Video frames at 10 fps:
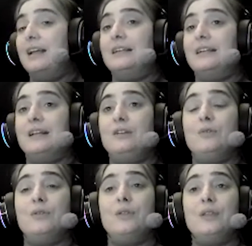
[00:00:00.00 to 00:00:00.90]
can
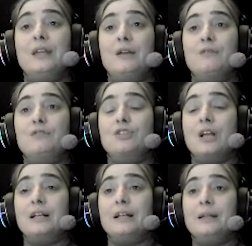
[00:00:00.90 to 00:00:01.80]
you think of
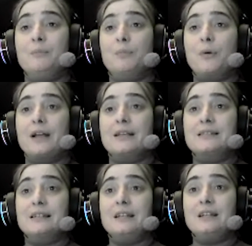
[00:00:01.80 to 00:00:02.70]
gently
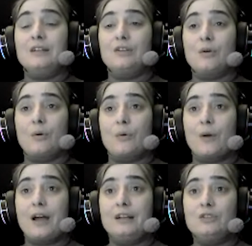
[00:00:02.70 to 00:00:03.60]
pressing your
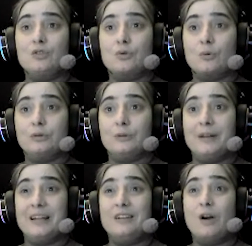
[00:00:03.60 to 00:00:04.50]
right shoulder
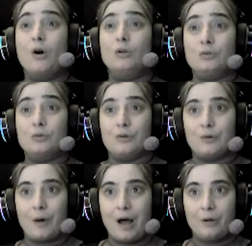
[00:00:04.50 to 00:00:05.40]
blade onto the
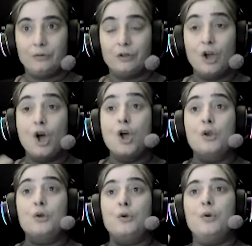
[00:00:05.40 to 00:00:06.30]
ground,
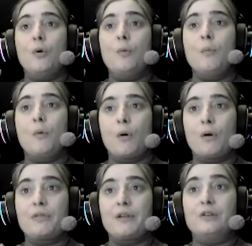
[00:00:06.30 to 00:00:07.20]
no
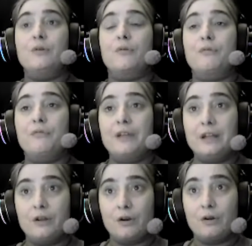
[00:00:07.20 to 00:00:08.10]
more than your
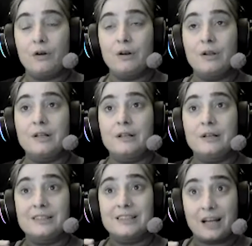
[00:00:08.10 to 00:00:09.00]
finger
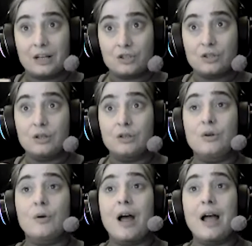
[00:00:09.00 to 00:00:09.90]
touched
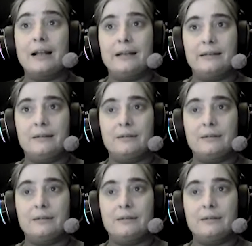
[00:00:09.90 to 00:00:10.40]
your eyelid?